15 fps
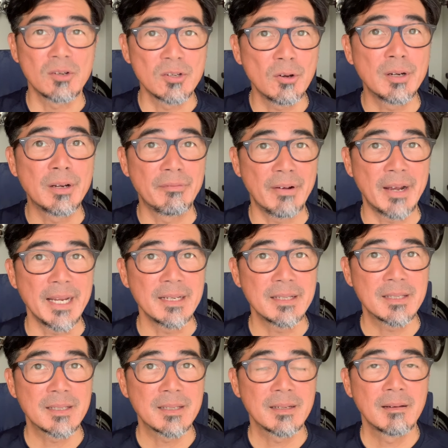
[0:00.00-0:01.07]
on your
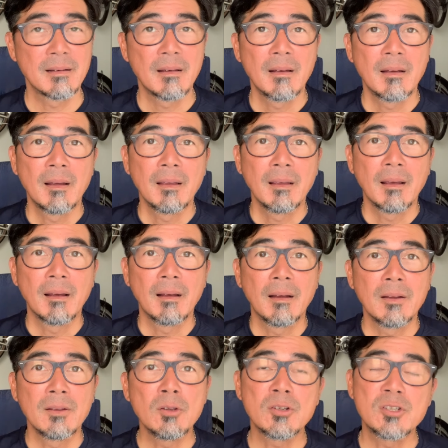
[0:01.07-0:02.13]
device.
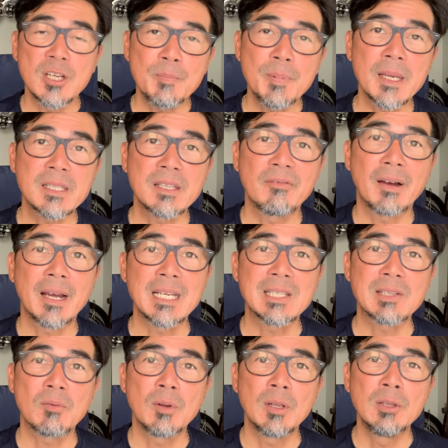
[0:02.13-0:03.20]
Your GPS
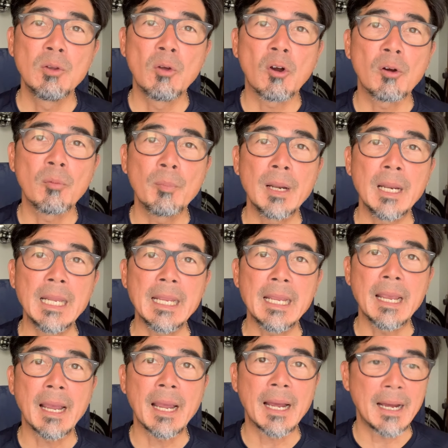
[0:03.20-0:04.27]
device will
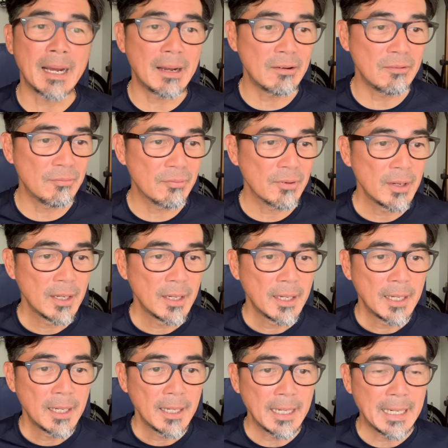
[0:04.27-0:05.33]
normally have
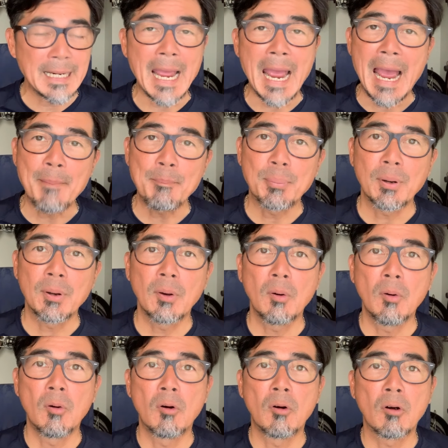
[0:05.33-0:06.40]
an app
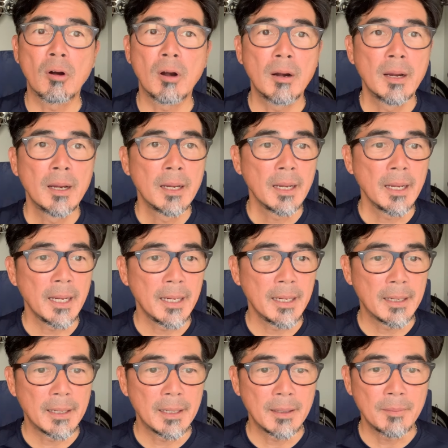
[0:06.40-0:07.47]
or
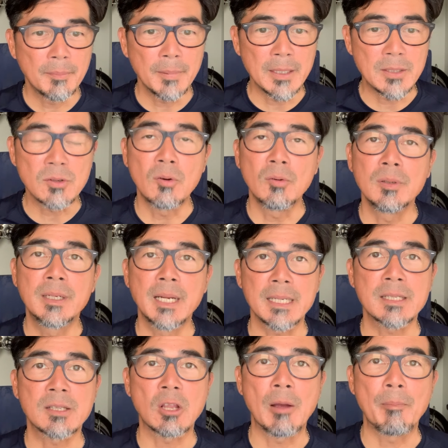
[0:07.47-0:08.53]
its own
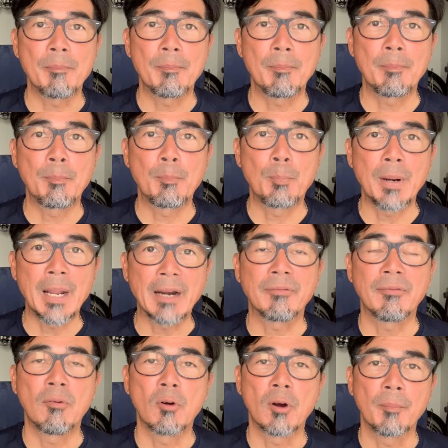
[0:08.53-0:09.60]
desktop
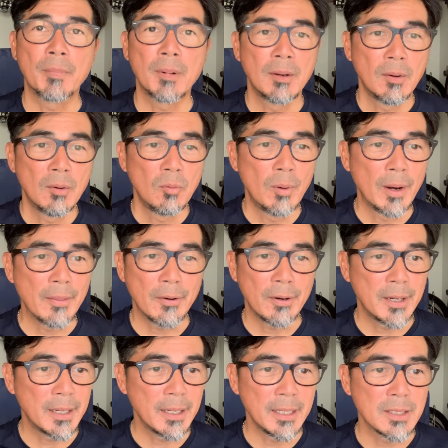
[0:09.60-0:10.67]
platform,
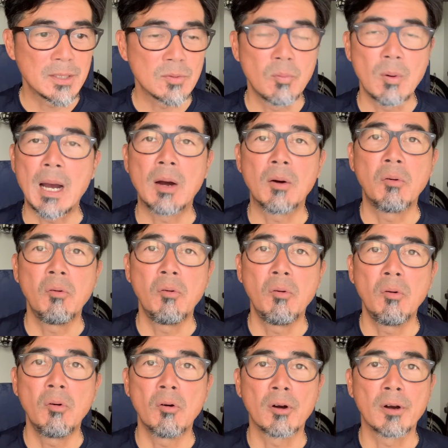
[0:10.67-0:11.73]
whether it's
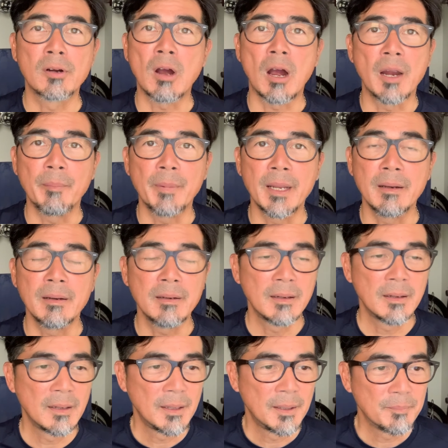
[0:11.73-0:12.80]
Wahoo or Garmin.
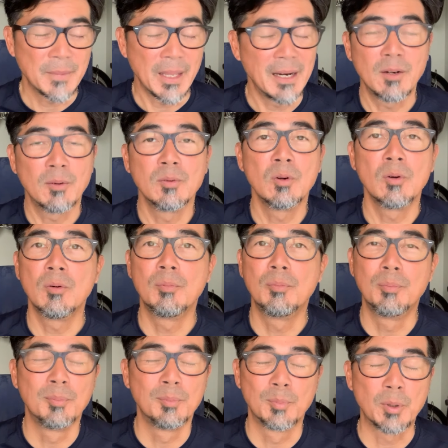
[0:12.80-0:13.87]
I don't know
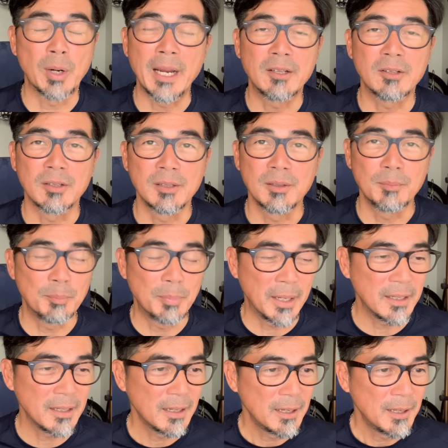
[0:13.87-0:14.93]
Brighton,
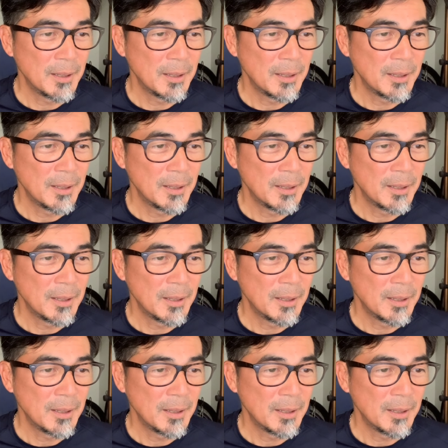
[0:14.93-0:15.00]
but